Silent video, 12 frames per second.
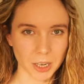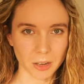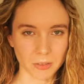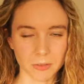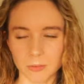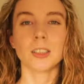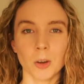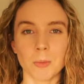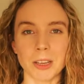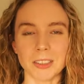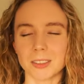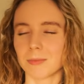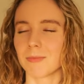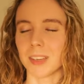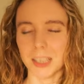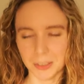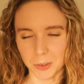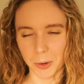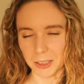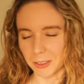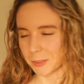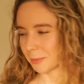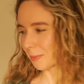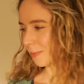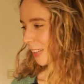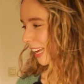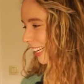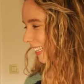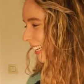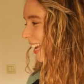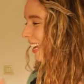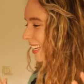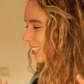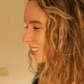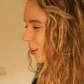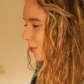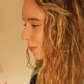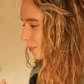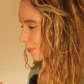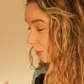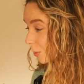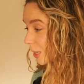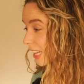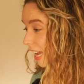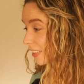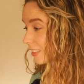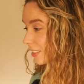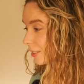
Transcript: it off. No mess, it's great. So, with that,